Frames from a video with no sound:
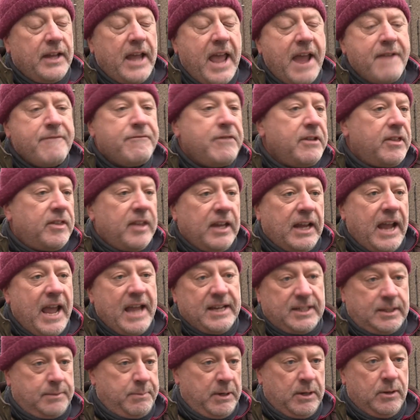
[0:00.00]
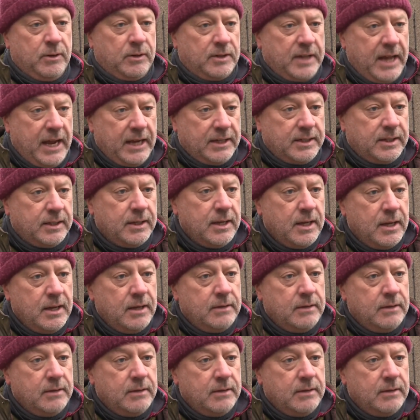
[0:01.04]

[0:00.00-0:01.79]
I think everything has to be looked at,